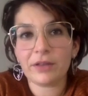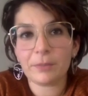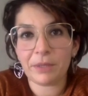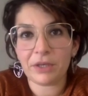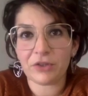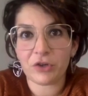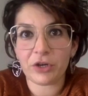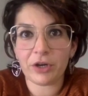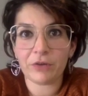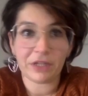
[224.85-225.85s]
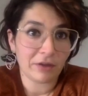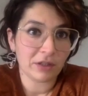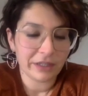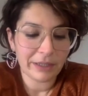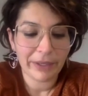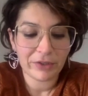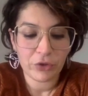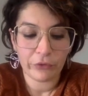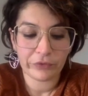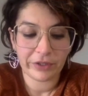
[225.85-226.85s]
at the picture at the
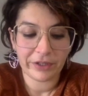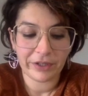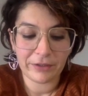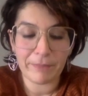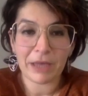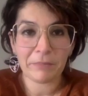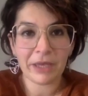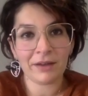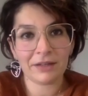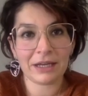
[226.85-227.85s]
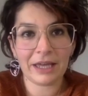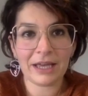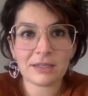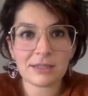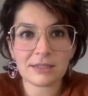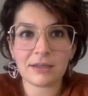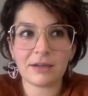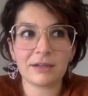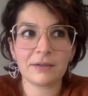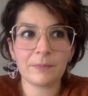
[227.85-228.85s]
image of the man behind the glass,
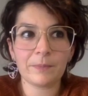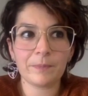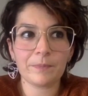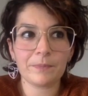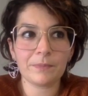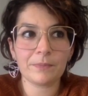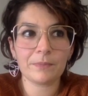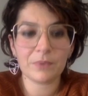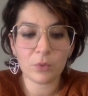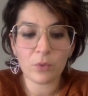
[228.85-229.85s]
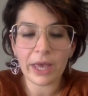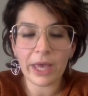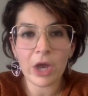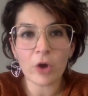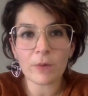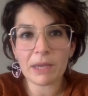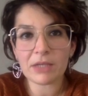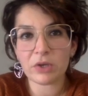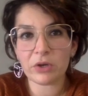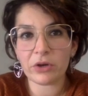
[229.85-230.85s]
the way
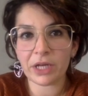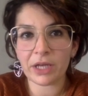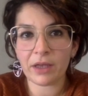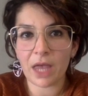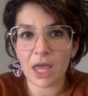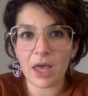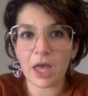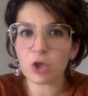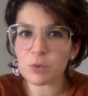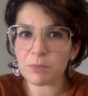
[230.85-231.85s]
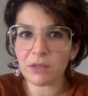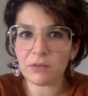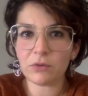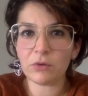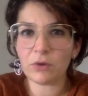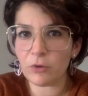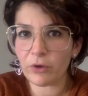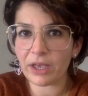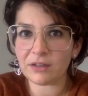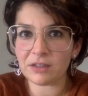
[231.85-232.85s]
art-based learning helps me to
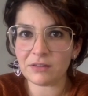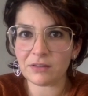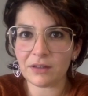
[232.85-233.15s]
look at it,